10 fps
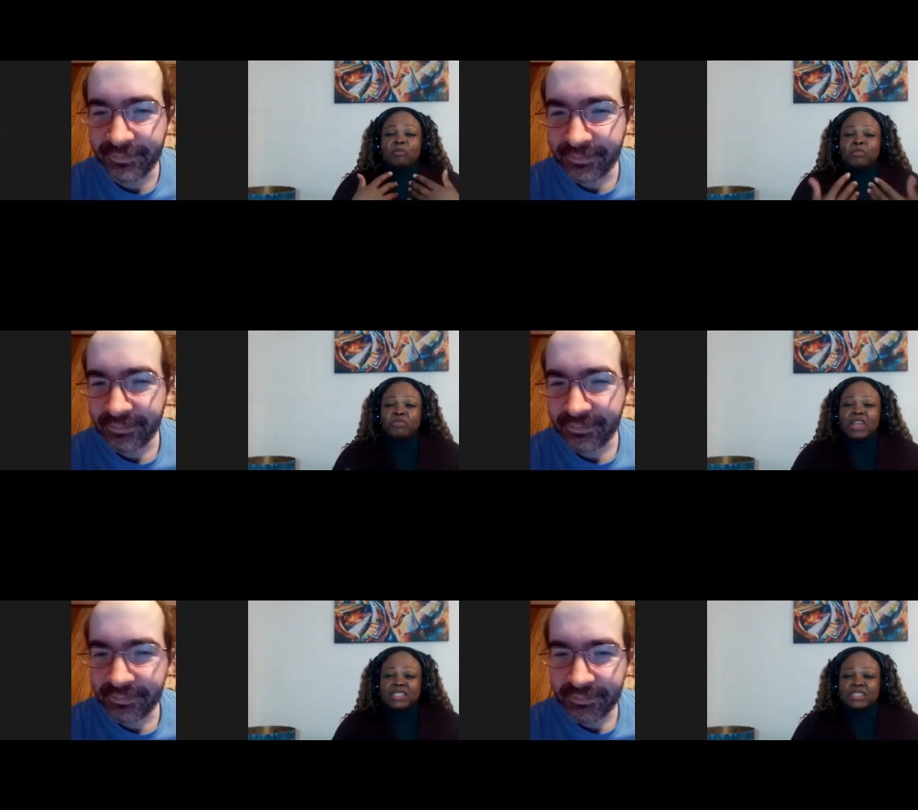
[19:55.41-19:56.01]

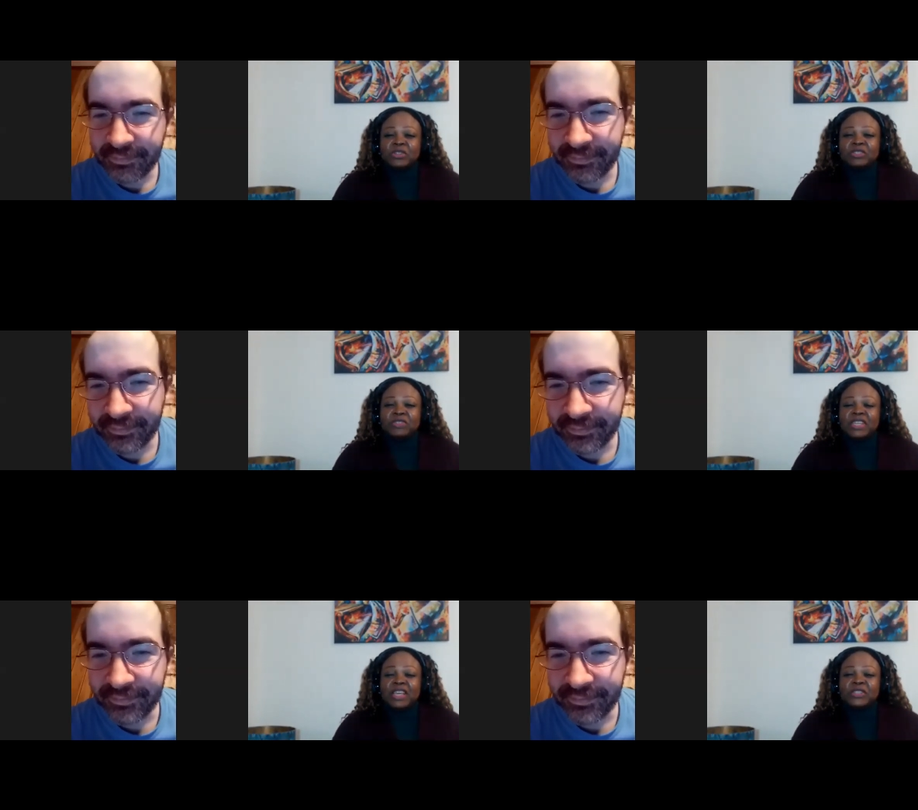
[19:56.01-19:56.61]
Speaker 1: press the
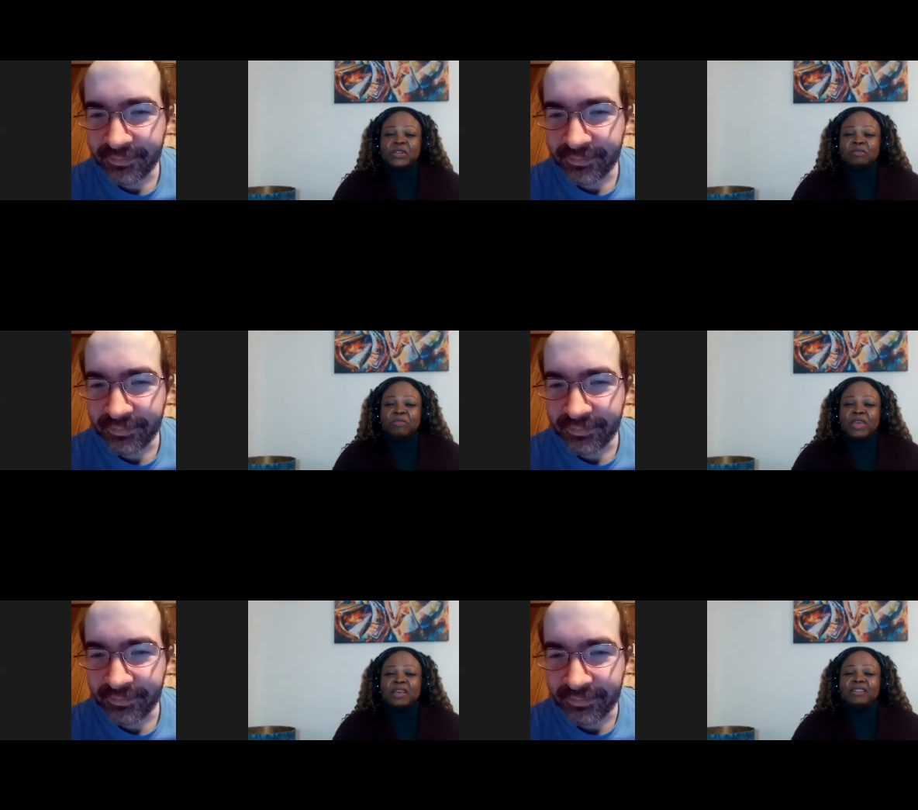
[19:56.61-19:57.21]
notification
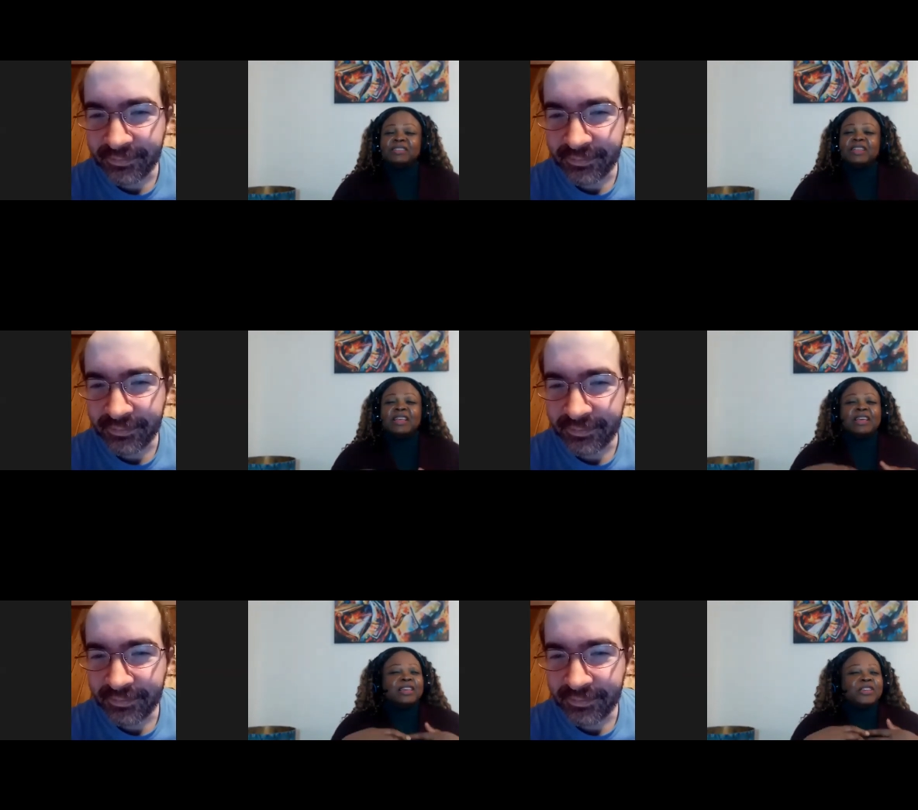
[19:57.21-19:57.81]
bell
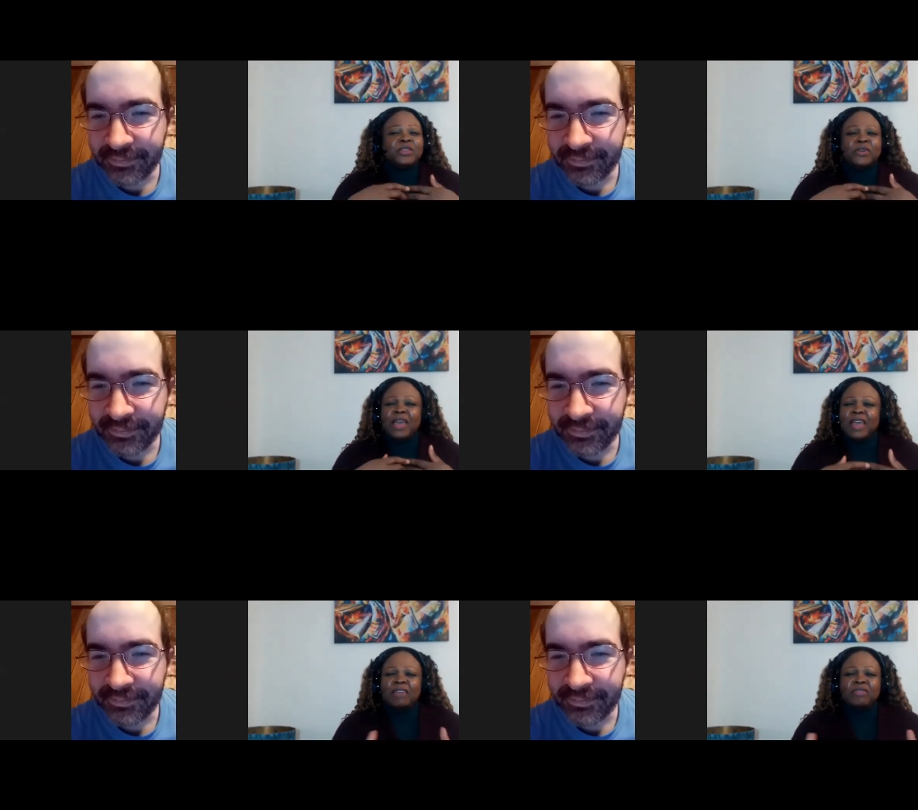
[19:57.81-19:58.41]
you know,
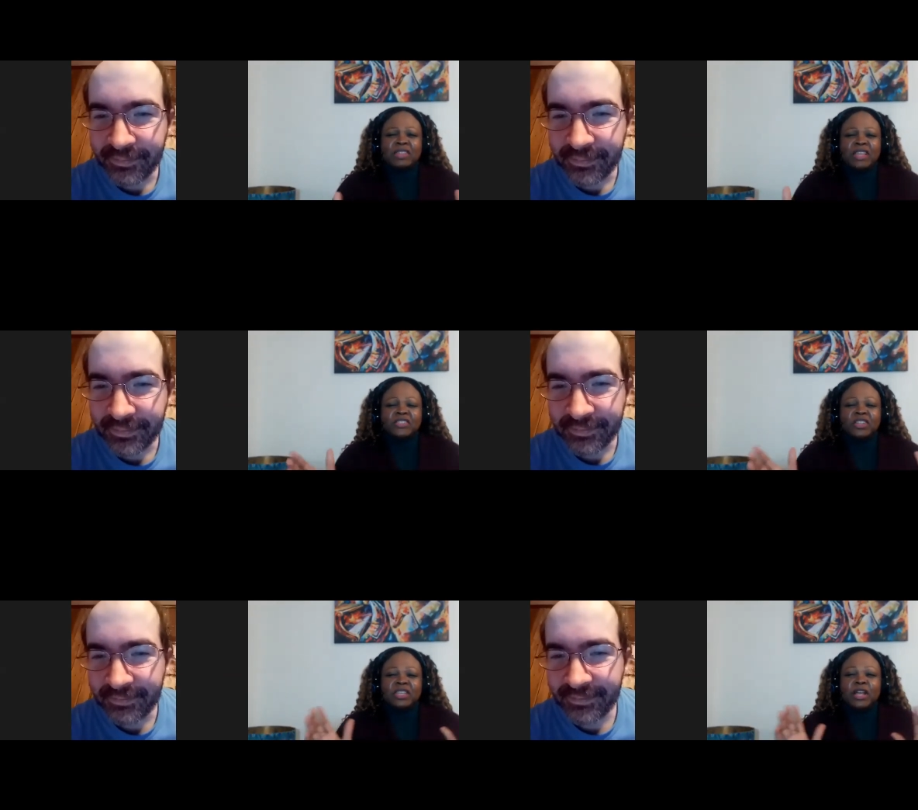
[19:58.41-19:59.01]
everything.
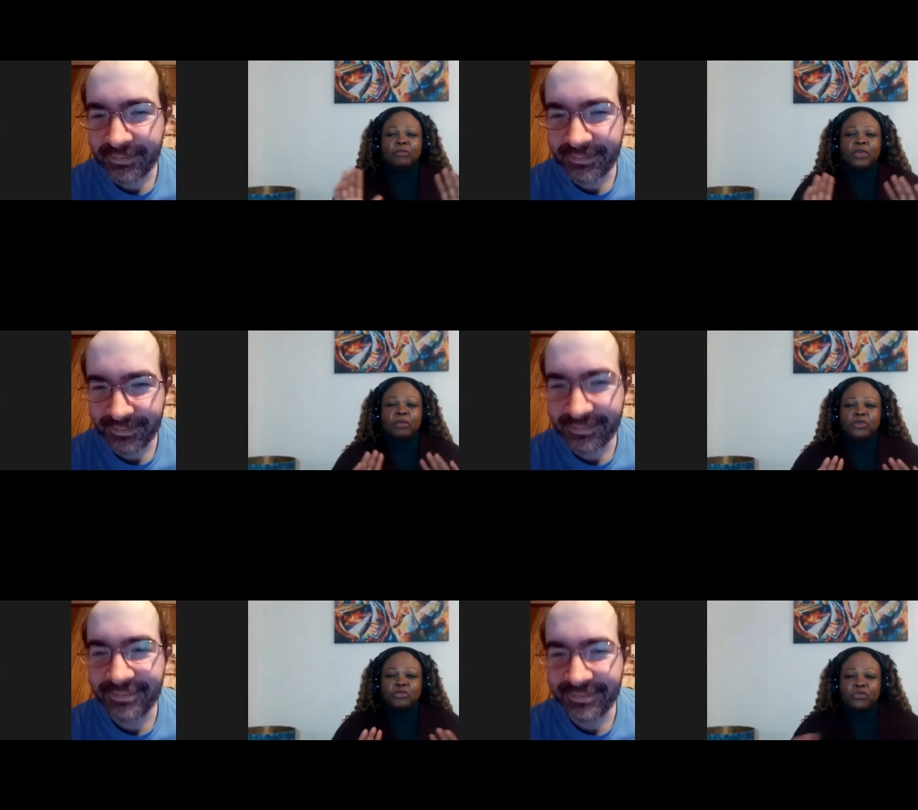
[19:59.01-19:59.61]
Just help
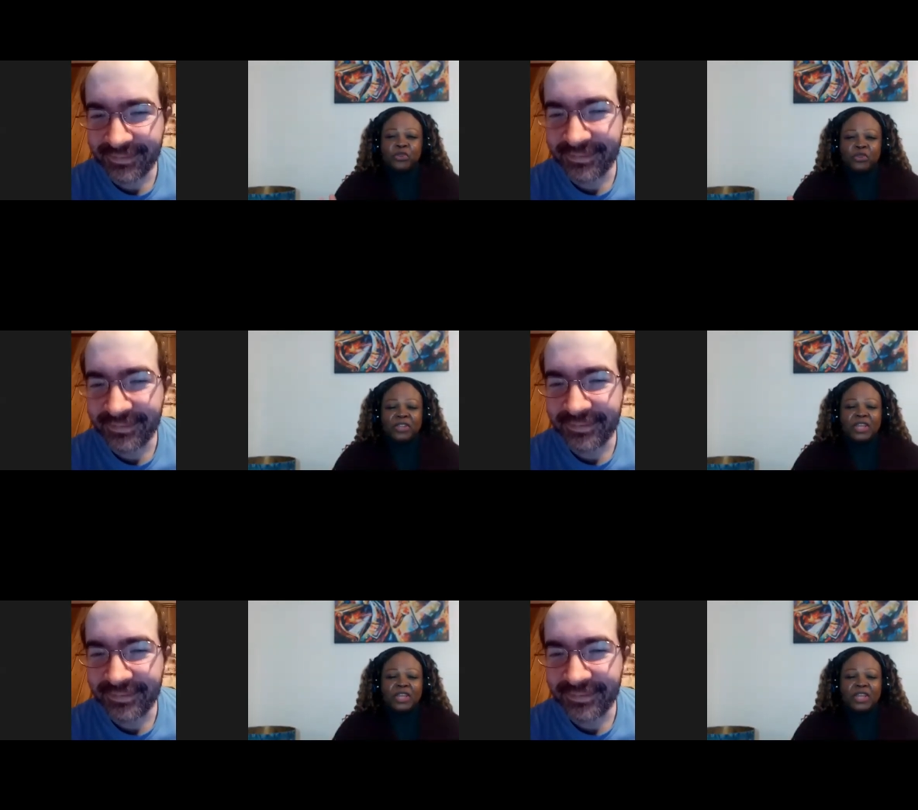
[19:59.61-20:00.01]
him grow.